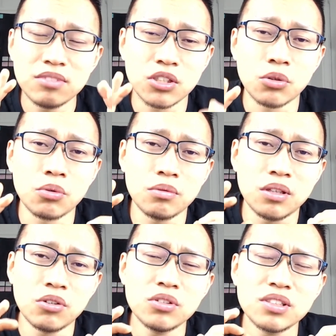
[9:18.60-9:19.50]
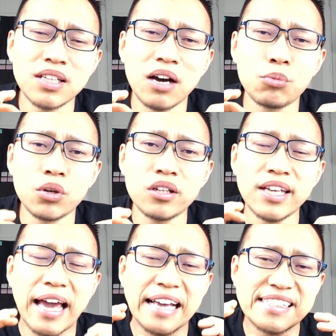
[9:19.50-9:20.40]
So there is not
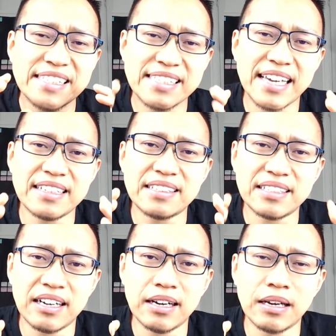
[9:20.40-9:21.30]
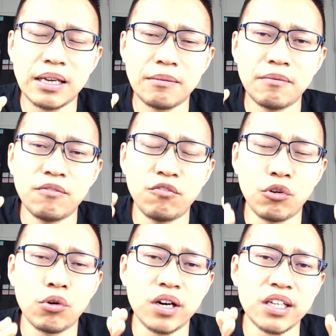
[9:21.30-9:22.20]
really a set time
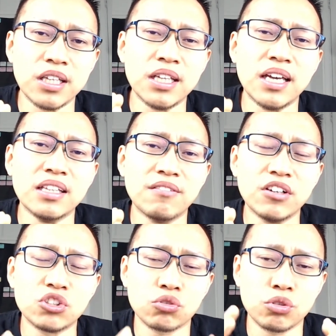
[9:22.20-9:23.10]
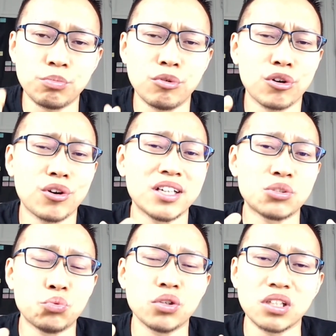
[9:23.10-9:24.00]
for an individual to
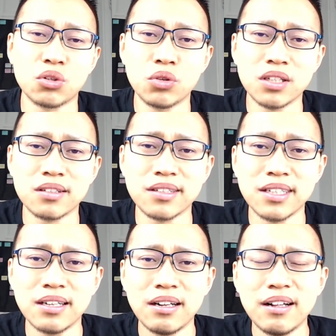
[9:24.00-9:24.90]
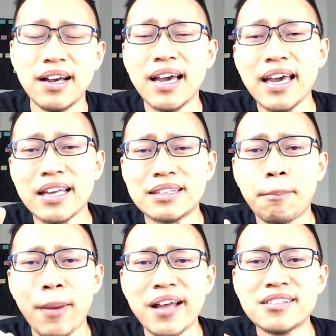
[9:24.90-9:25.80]
progress really quickly. It
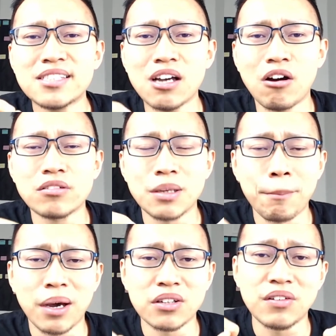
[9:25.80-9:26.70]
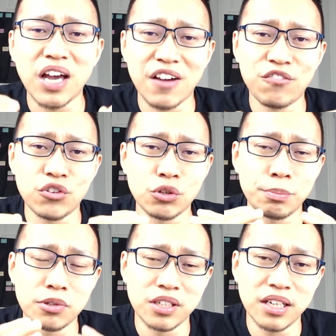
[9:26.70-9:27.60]
depends on the amount of effort you
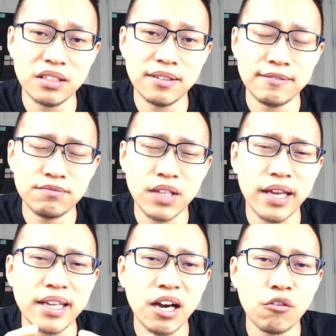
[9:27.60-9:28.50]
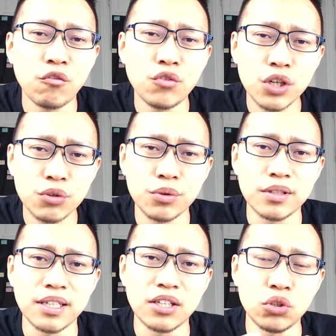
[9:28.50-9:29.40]
put in and how
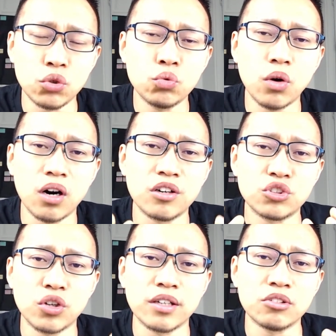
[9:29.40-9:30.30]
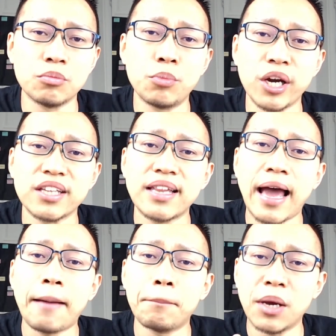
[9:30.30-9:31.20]
frequently you are trying to break
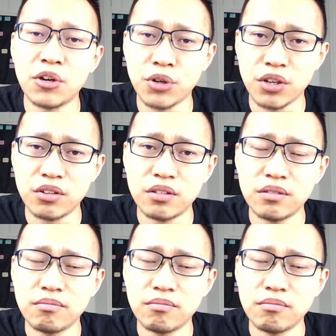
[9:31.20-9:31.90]
that barrier.